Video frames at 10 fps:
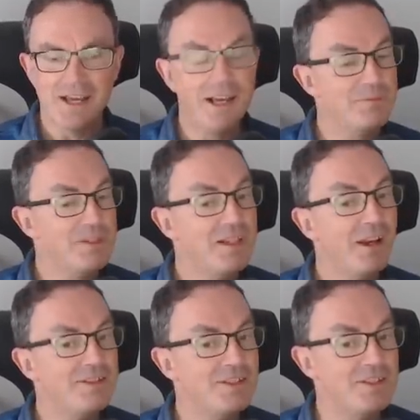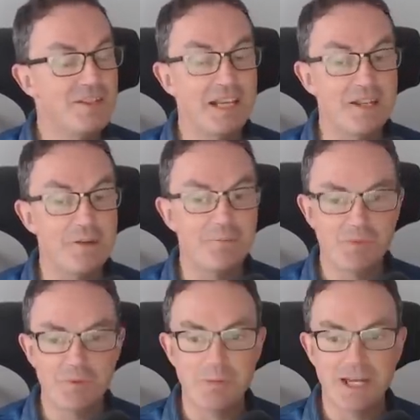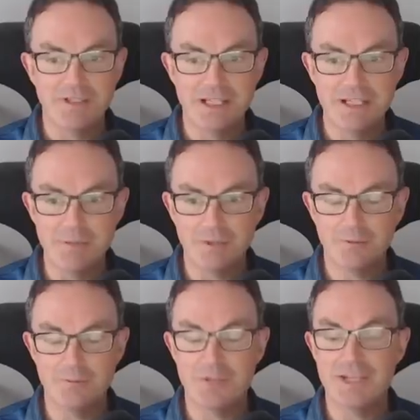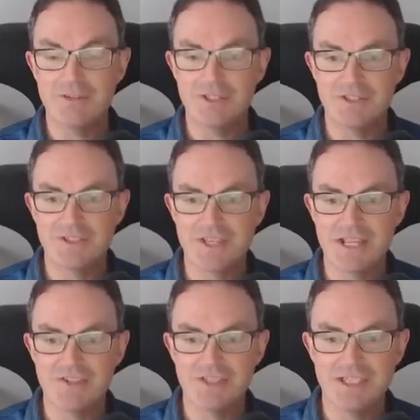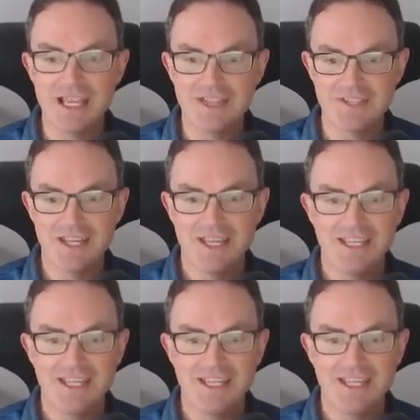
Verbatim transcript: I'm delighted to tell you that we had an email from David to say that yes,